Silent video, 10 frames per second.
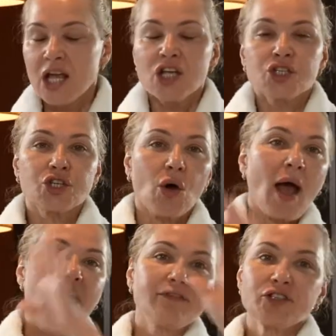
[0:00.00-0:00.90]
So
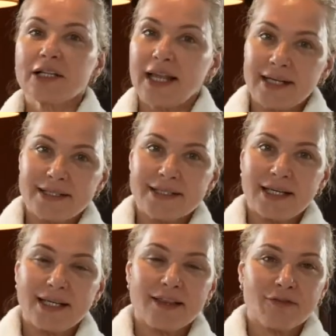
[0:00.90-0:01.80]
after
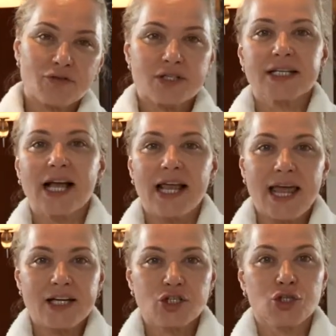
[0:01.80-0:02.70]
cleansing, the first thing I
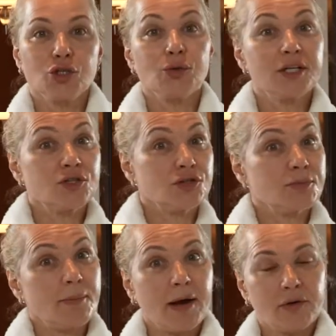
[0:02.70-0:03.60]
like to do is use
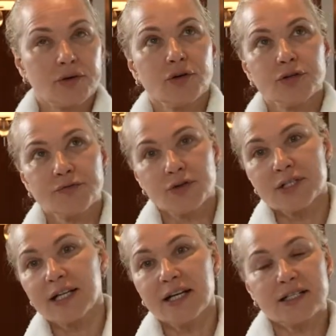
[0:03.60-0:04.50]
my microdose.
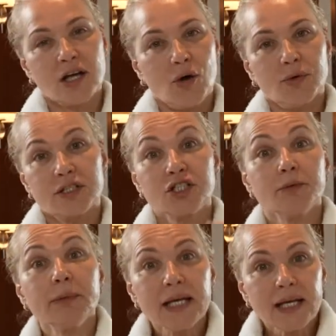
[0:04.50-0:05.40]
First thing is always, to
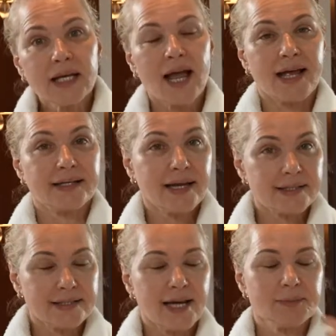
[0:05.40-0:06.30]
me, at
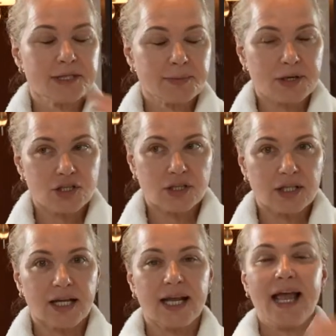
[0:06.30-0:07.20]
nighttime
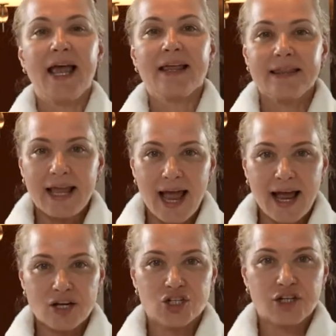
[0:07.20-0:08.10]
especially, the
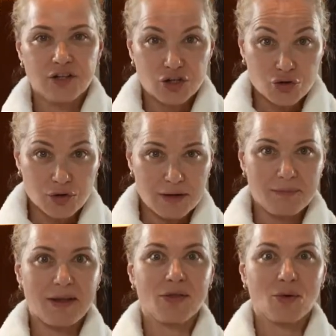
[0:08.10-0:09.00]
action, the
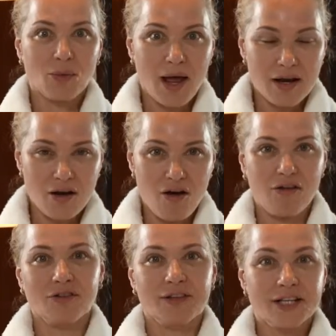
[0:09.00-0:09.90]
treatment, the
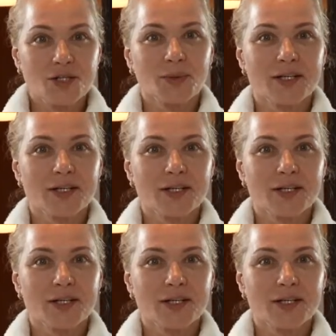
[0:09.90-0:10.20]
retinol. This one